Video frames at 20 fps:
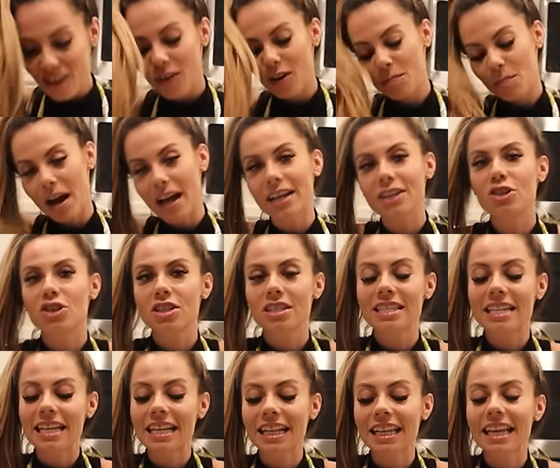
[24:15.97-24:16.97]
We might just
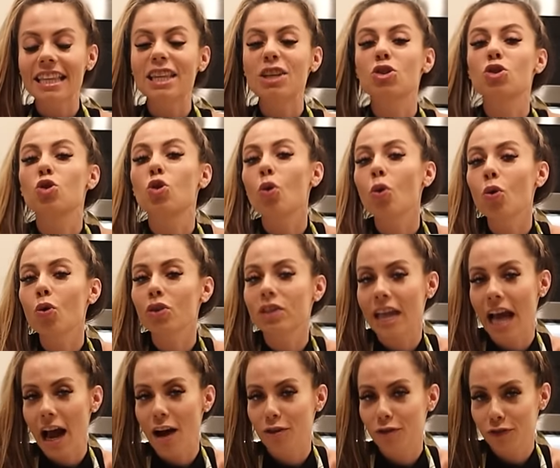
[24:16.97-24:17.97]
need to let this cool
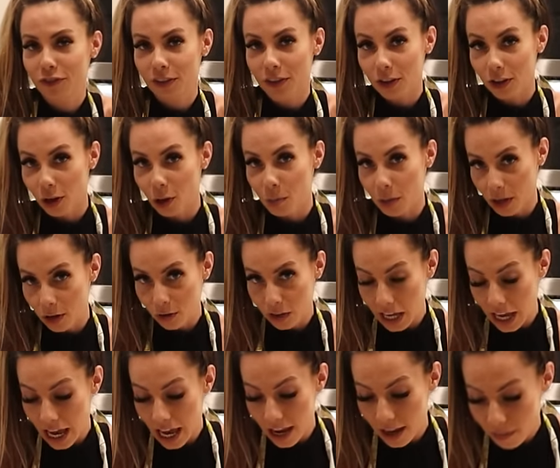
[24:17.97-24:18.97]
down for a little bit,
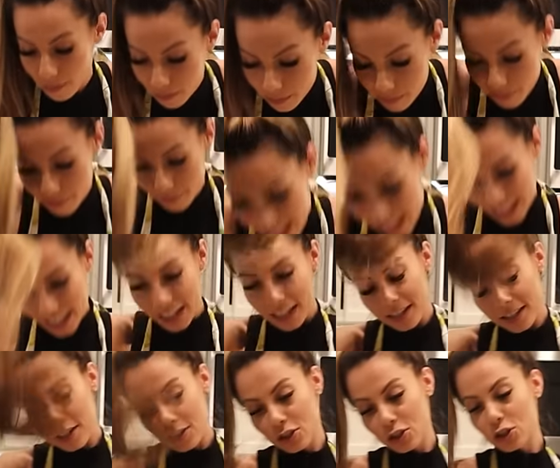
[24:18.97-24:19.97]
okay?
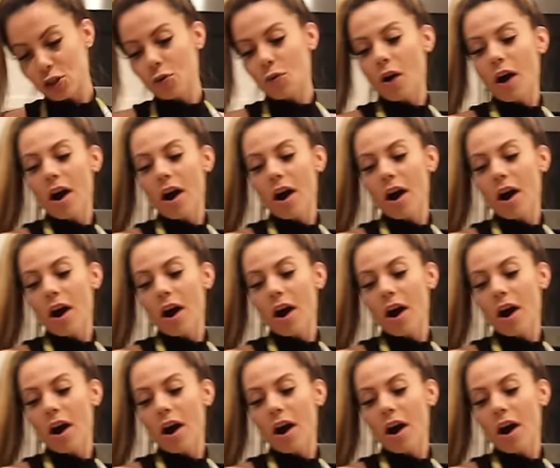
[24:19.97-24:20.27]
Because it's too